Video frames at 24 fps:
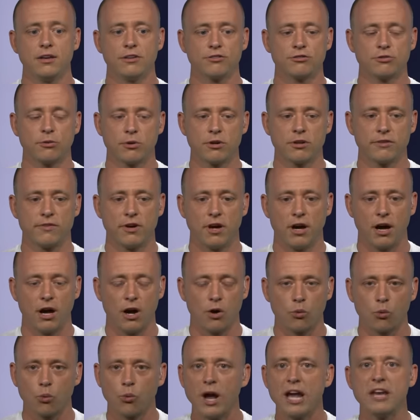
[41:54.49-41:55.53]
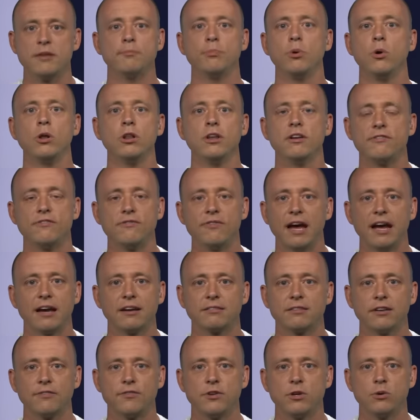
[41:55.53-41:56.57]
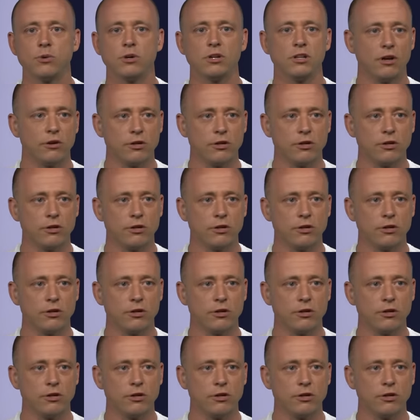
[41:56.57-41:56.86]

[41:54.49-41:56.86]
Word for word: sort of a, a Red Bull effect, if you will.